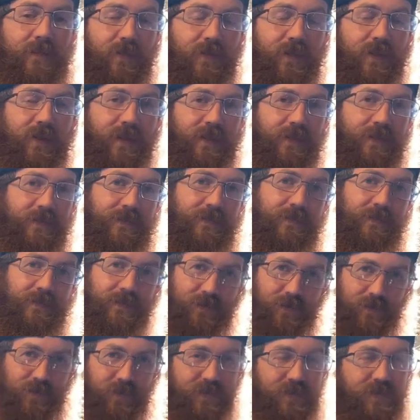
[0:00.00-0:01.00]
Okay,
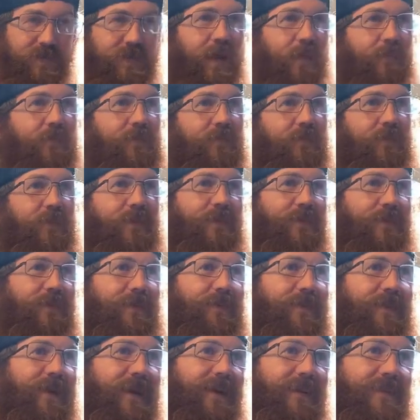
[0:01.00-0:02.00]
you can stop the
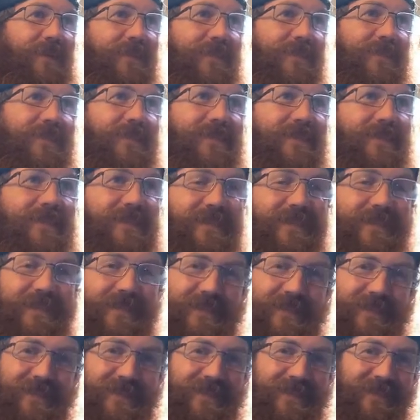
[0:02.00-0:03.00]
video now.
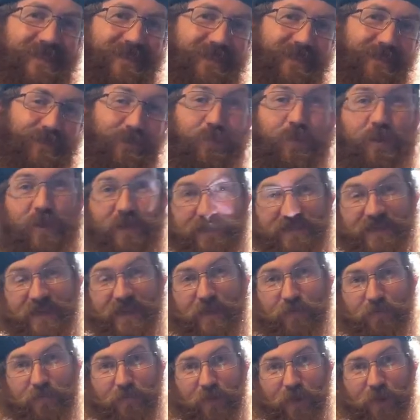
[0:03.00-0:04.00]
We're gonna
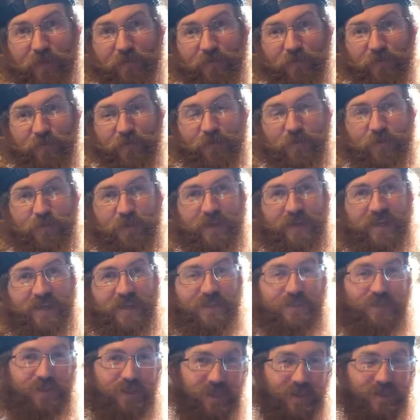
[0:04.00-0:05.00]
take a break really quick and
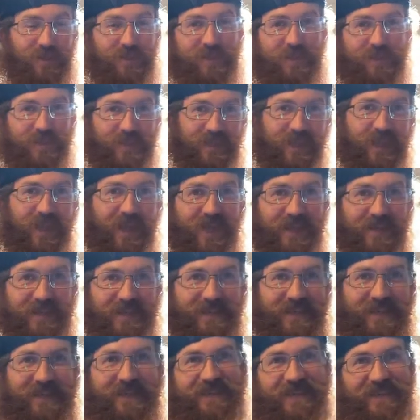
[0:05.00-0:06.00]
adjust this
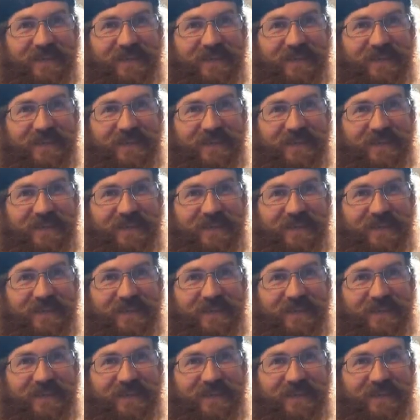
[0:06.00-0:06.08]
light.